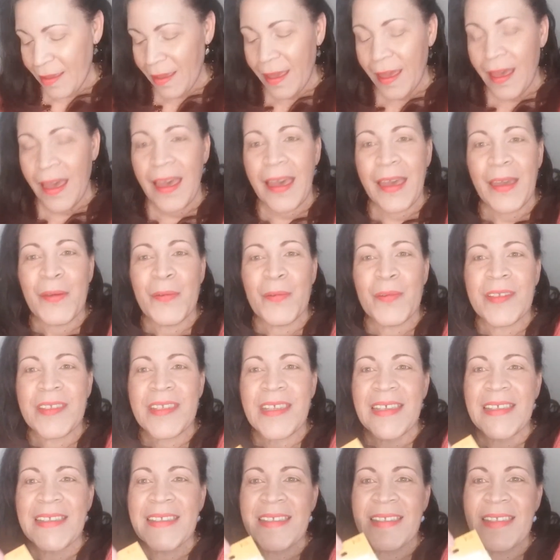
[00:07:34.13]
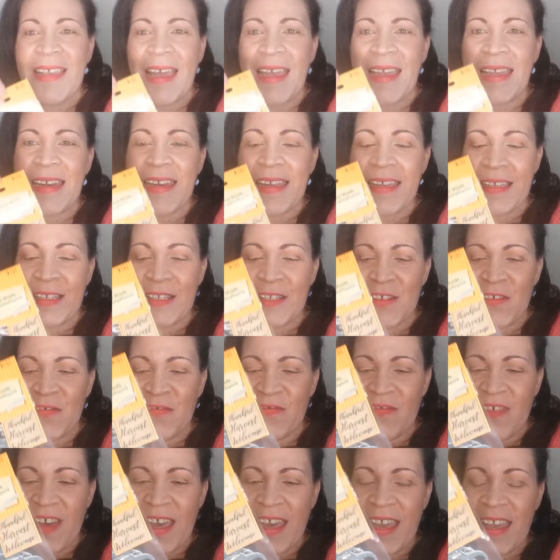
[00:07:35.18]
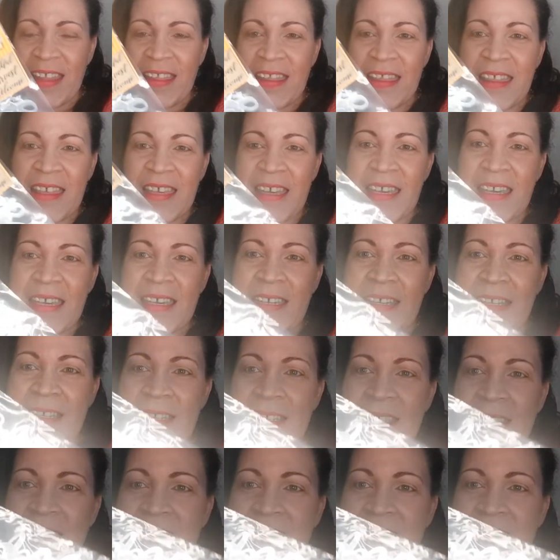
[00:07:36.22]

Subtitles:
I was excited to find these.